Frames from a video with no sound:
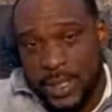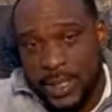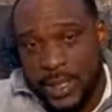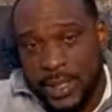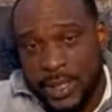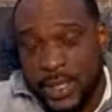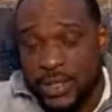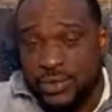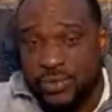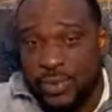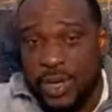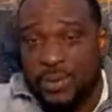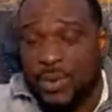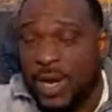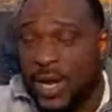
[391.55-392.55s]
Niggas
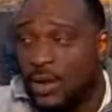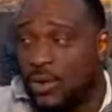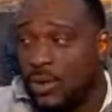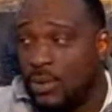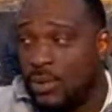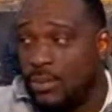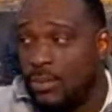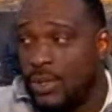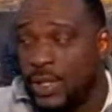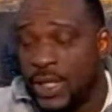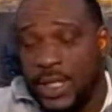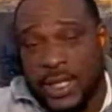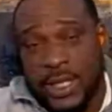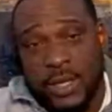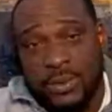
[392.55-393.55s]
run around, then
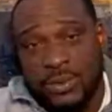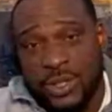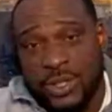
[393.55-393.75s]
killed and